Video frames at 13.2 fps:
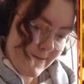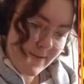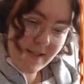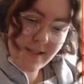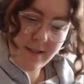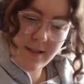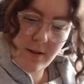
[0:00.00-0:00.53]

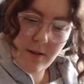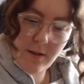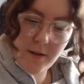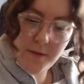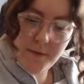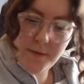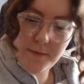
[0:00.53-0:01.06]
we turn that
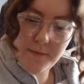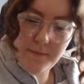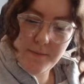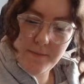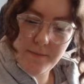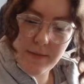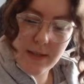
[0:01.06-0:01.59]
off,
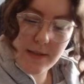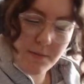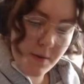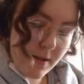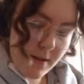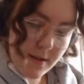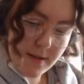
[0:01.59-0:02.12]
that's what
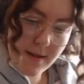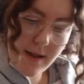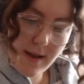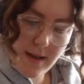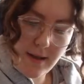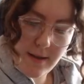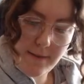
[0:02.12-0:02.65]
it looks
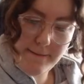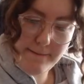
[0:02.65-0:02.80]
like.